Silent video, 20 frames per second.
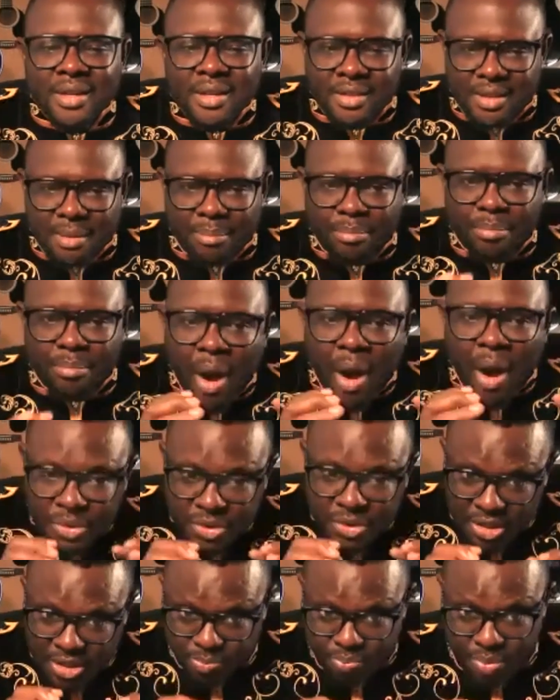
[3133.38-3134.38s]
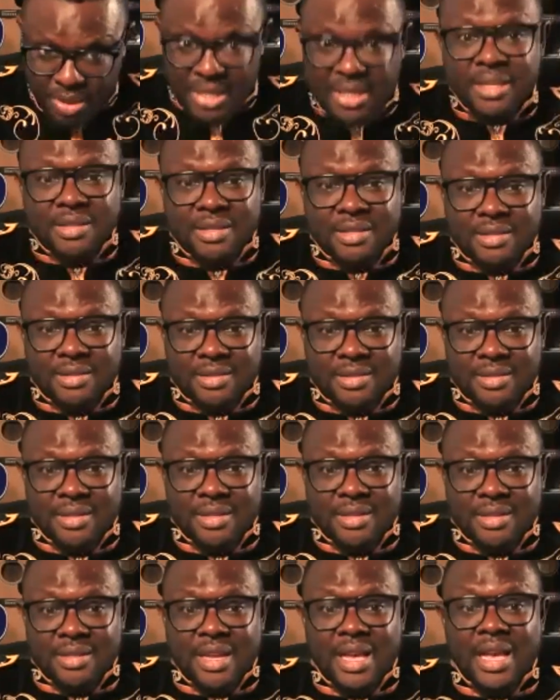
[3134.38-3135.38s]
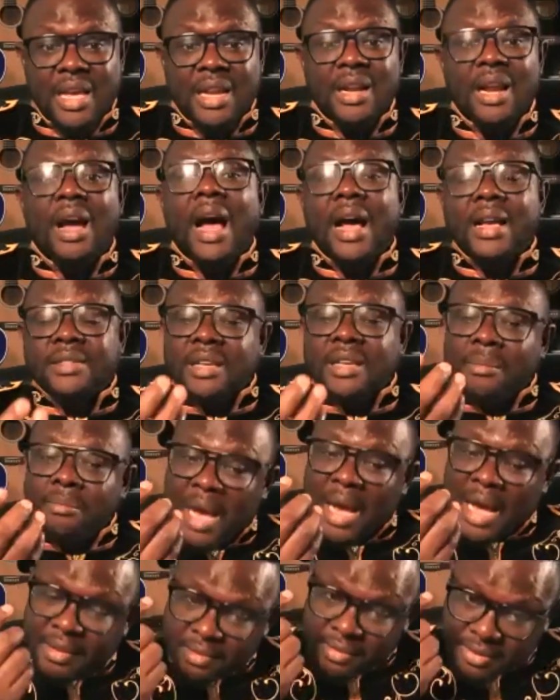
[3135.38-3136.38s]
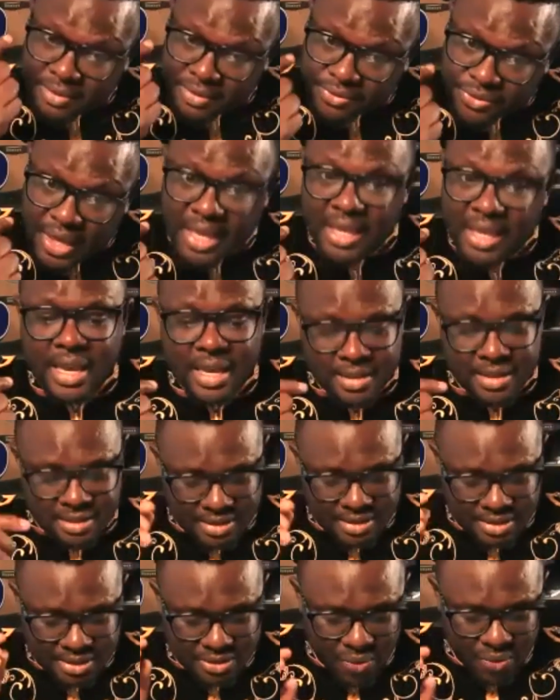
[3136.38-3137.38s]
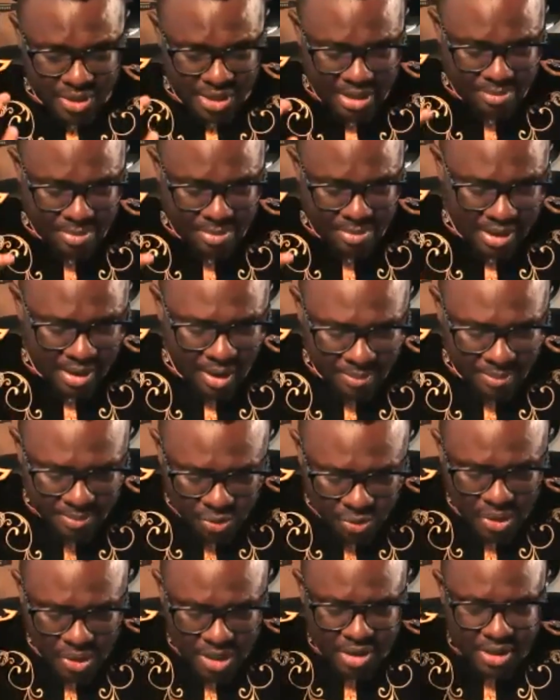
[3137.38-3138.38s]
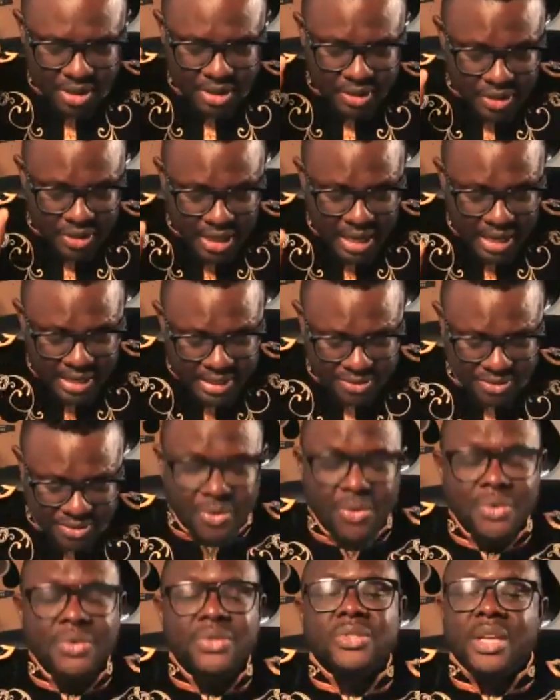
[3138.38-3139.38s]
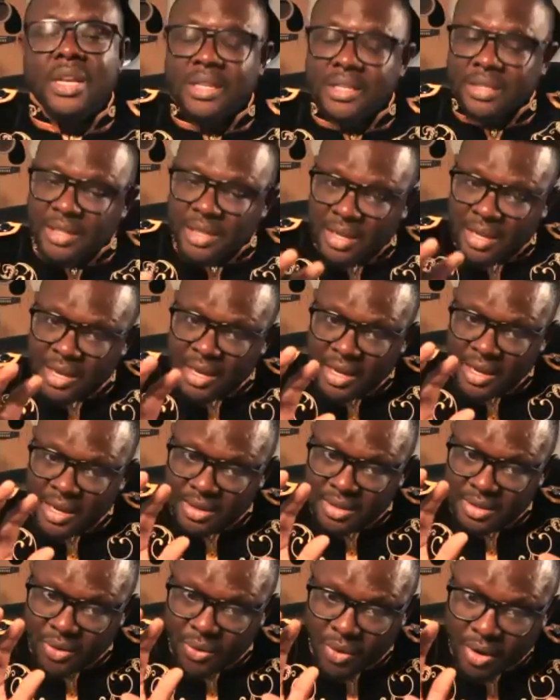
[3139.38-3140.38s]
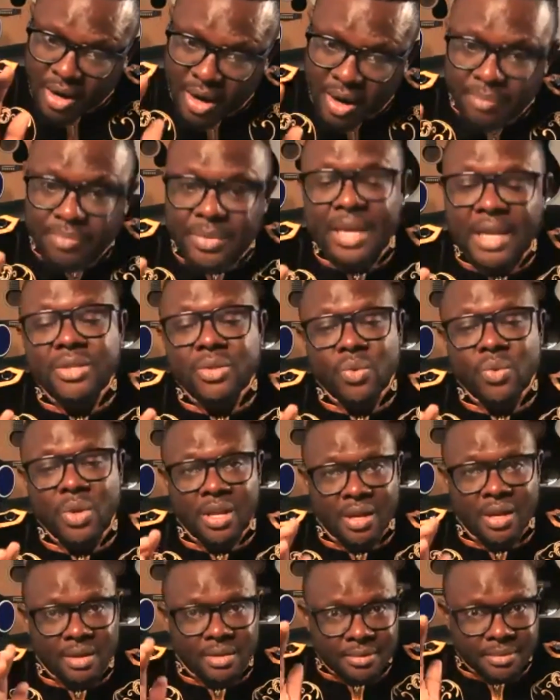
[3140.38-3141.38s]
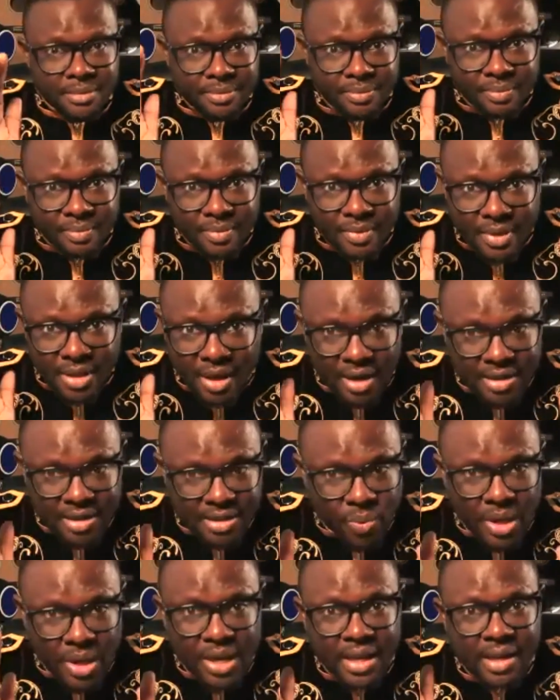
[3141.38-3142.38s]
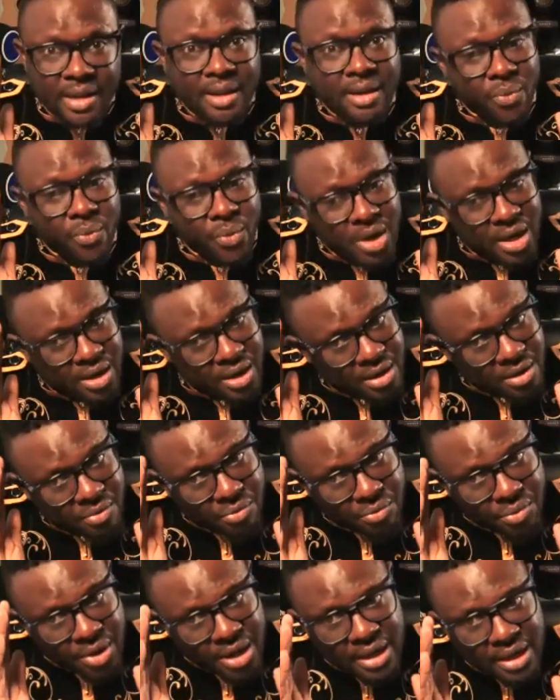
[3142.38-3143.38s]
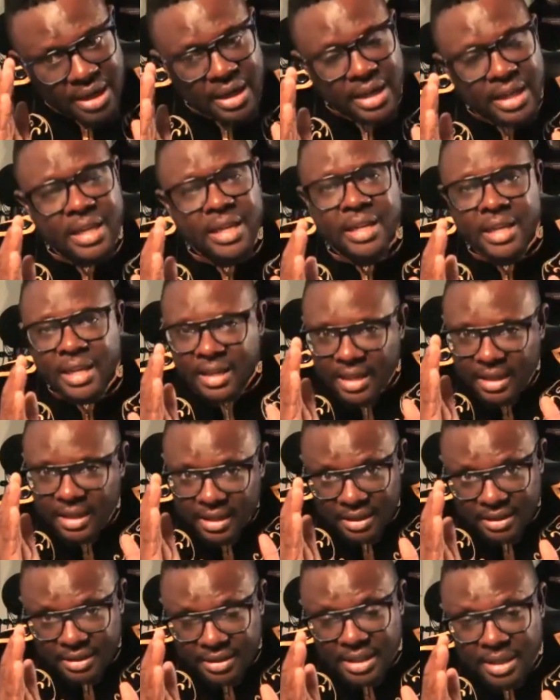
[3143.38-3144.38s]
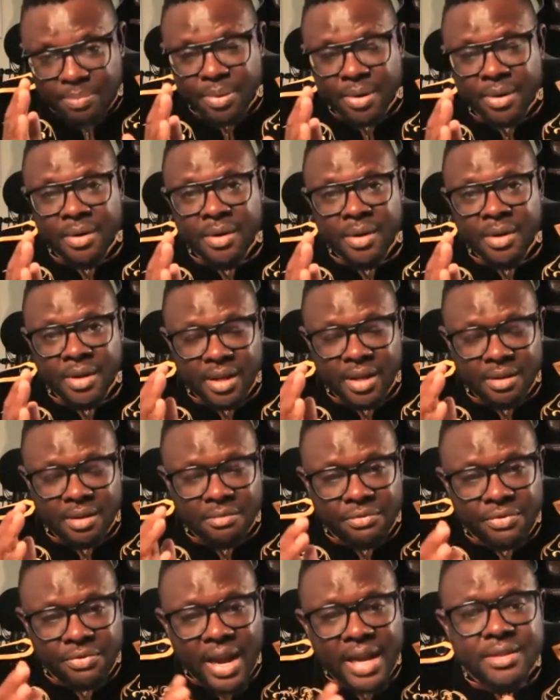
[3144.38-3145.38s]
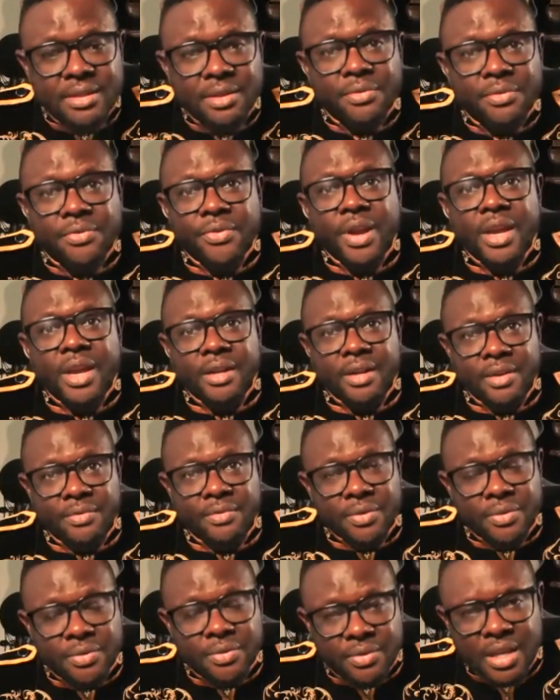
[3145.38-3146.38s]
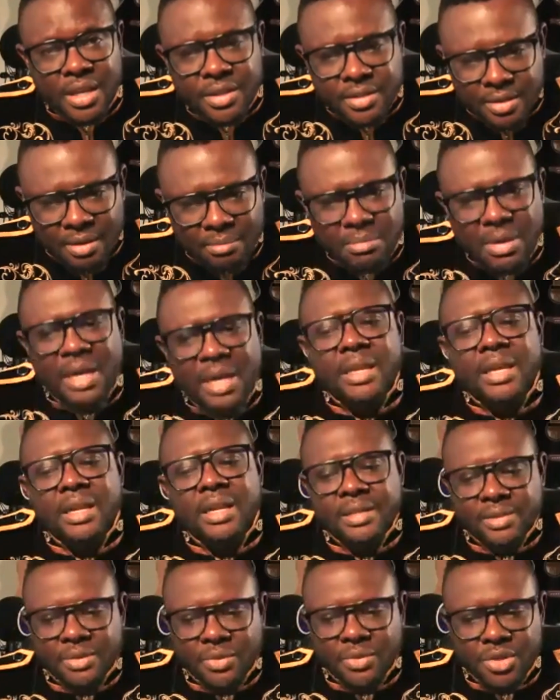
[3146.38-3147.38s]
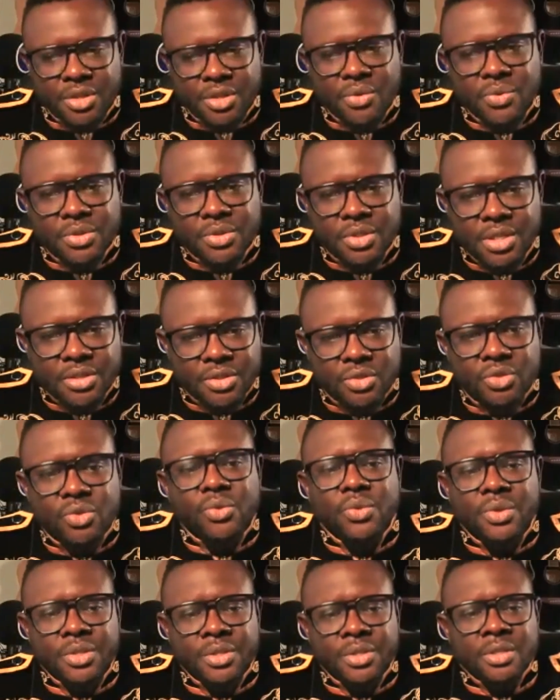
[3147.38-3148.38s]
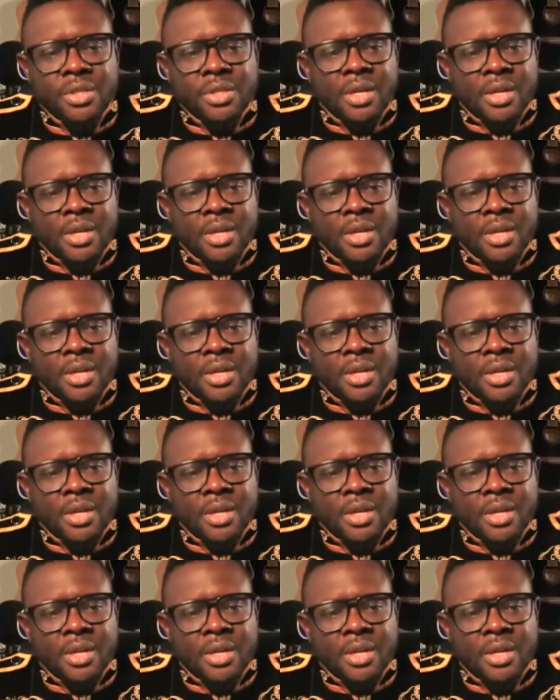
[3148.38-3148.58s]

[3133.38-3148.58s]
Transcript: the mouth speaks. And as a man thinketh, so he becomes. We're going to get into those things. So come next week, God's willing, we're going to really lean in a little deeper. Invite a friend. If you think somebody else could use these tools,